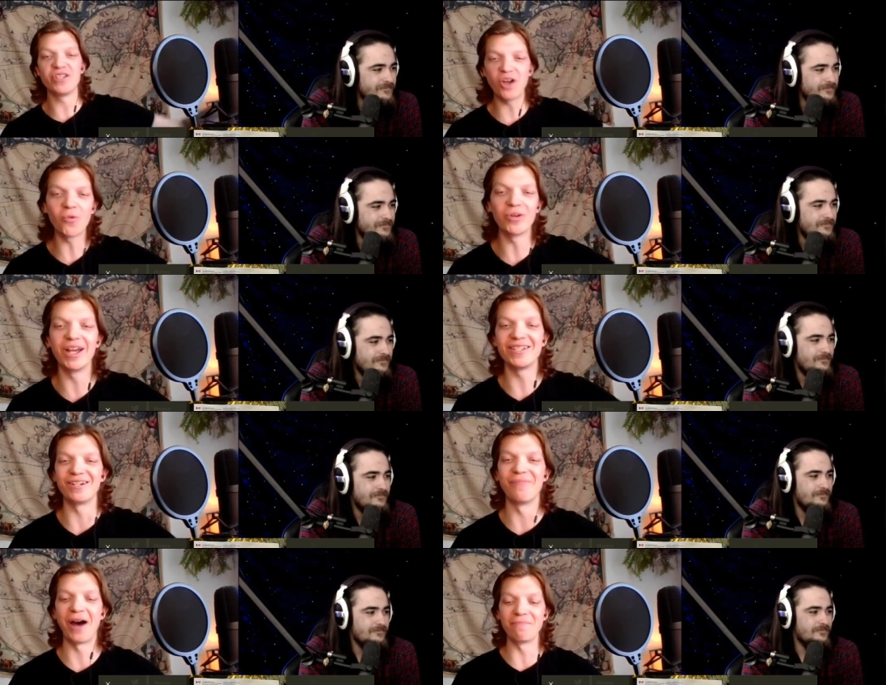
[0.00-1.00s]
Speaker 1: to
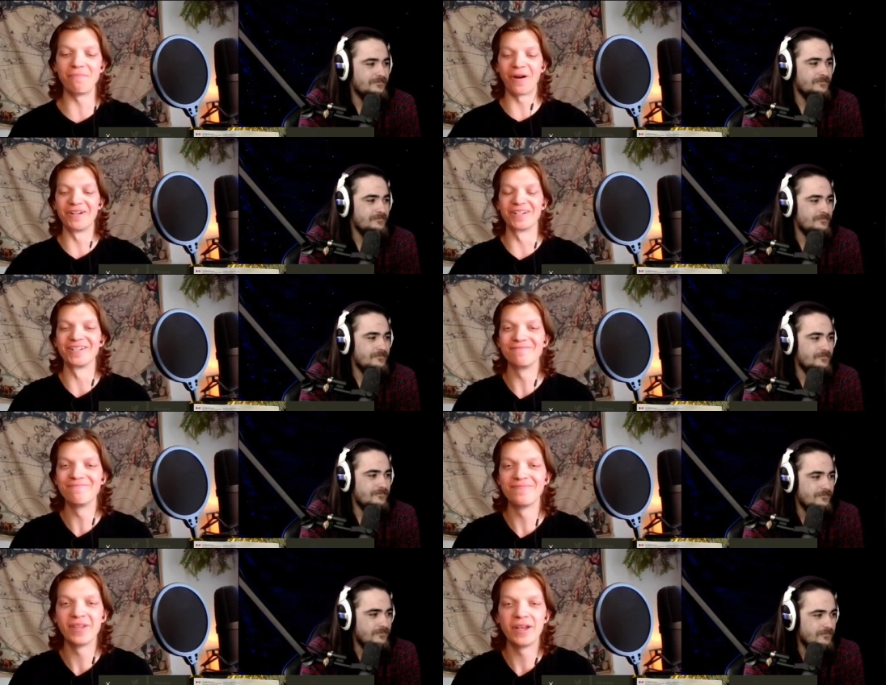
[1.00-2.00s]
donate to my party.
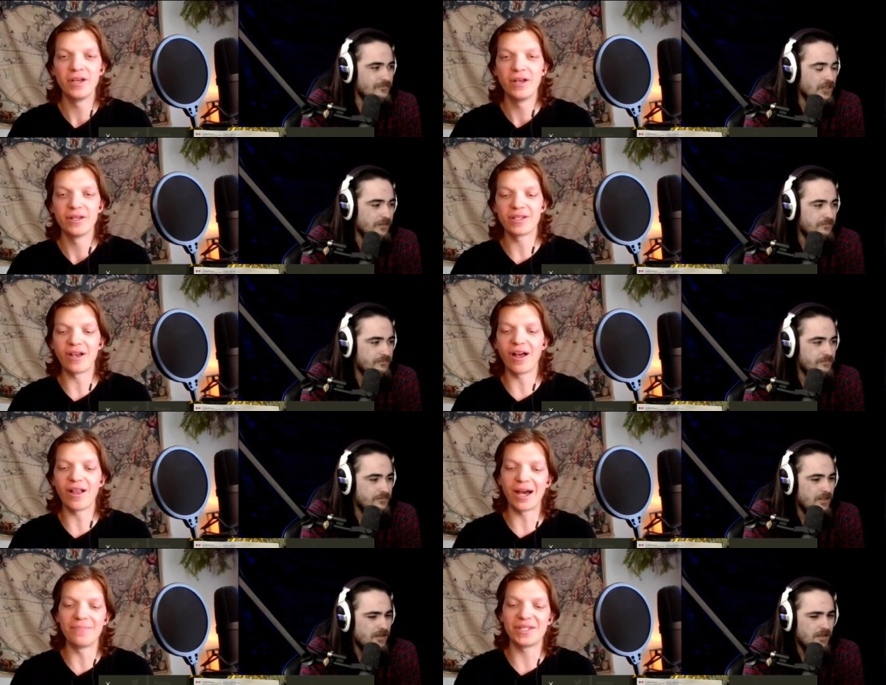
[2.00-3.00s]
Yeah, it's
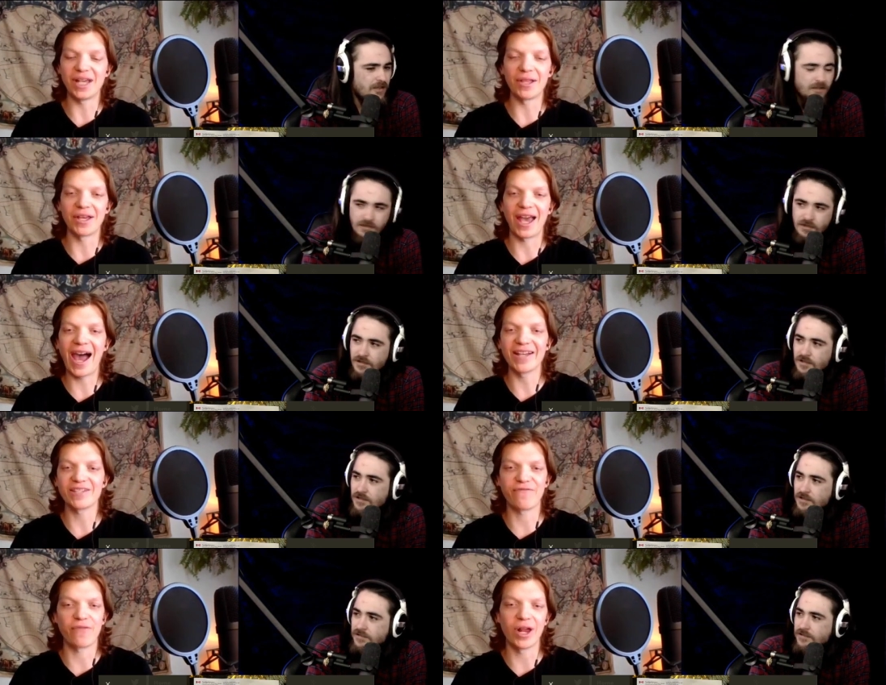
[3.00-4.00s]
not like I'm selling
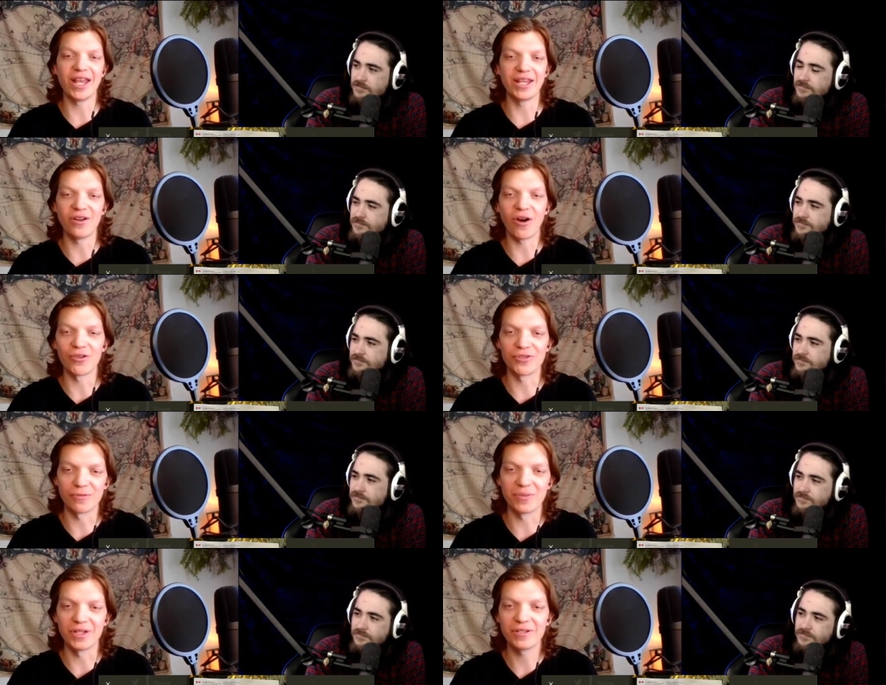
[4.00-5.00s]
hats for eighty
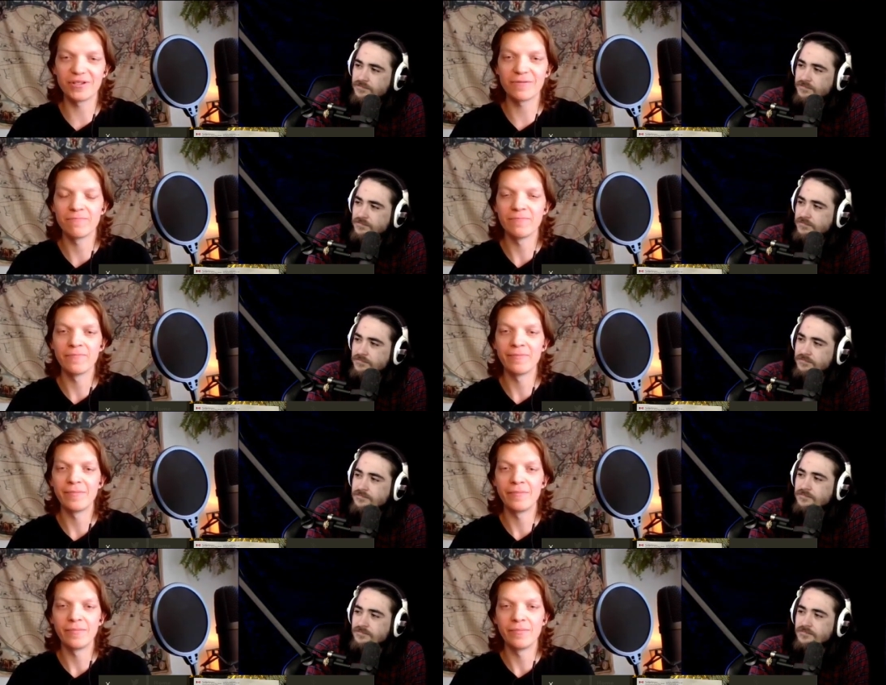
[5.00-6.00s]
dollars a piece.
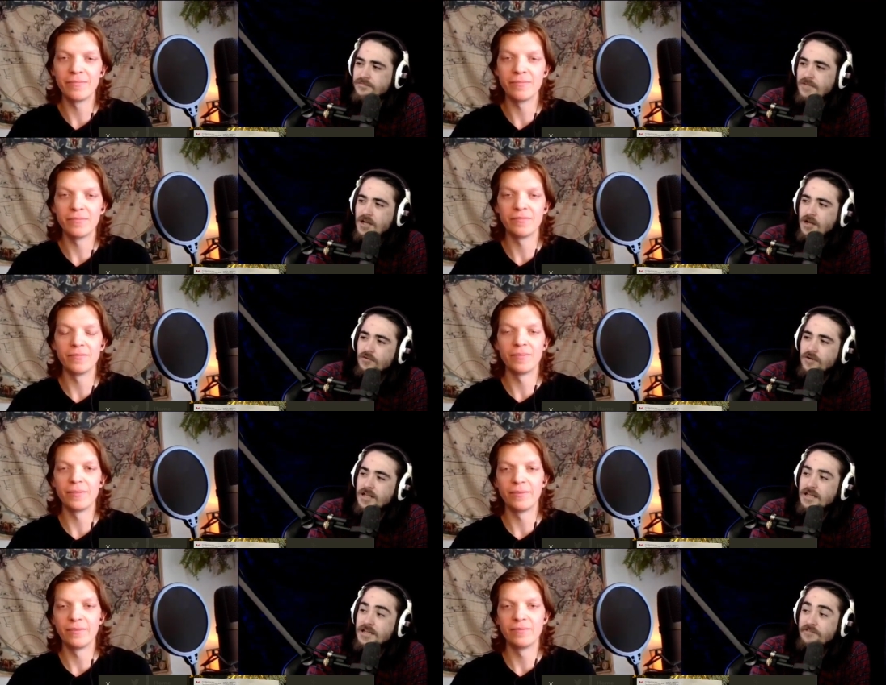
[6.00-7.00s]
Speaker 2: Mm-hmm.
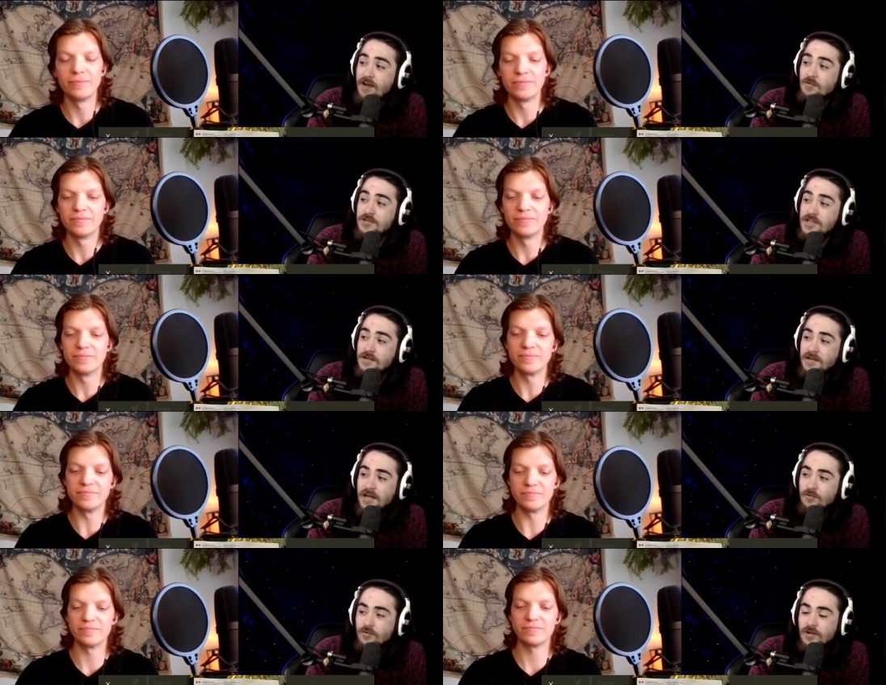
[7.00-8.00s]
Really, if I was him, and I
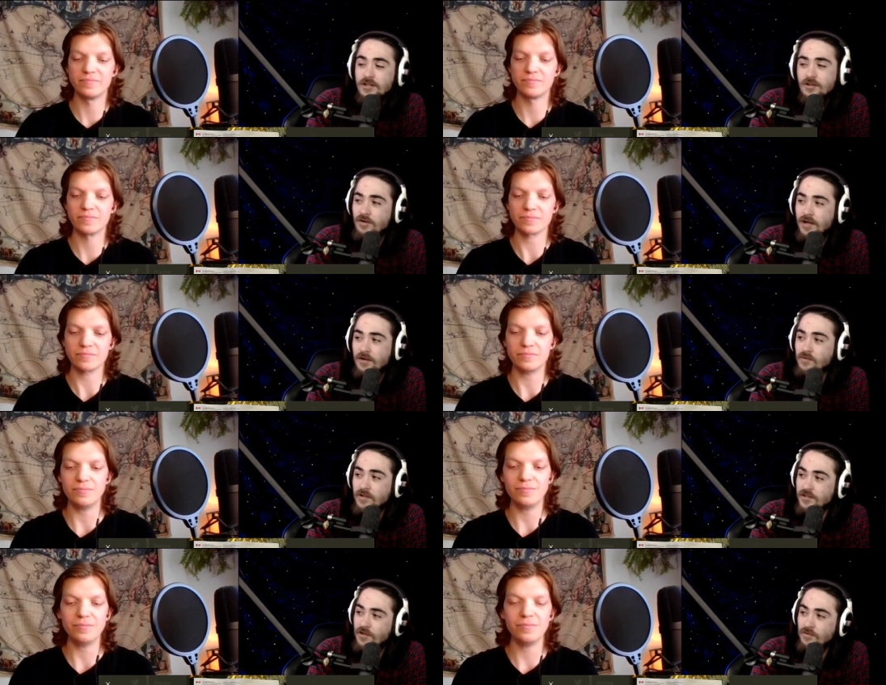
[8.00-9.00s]
really don't, I
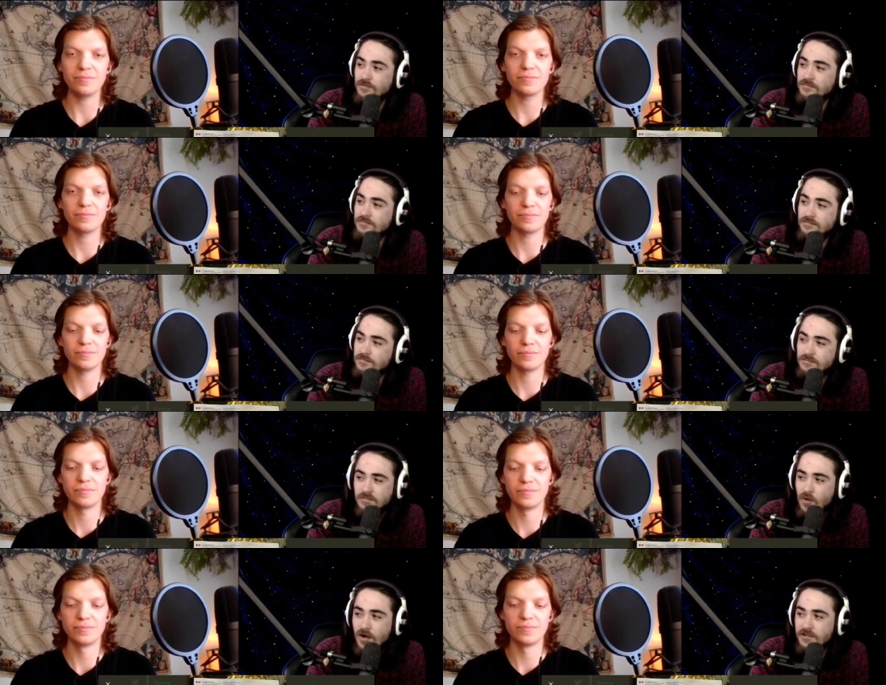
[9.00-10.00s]
really don't
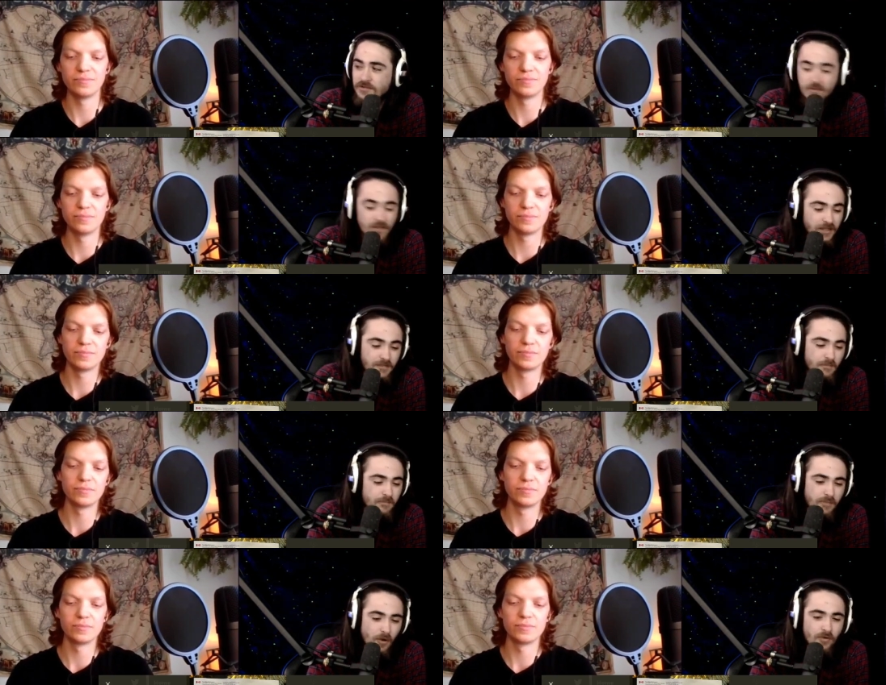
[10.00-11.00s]
want to like
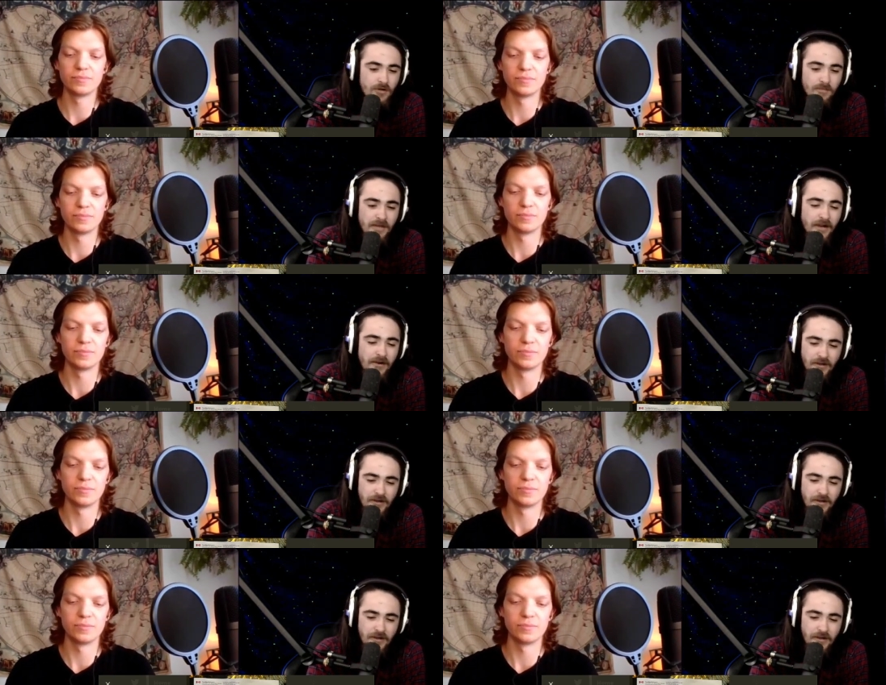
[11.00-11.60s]
poke a bear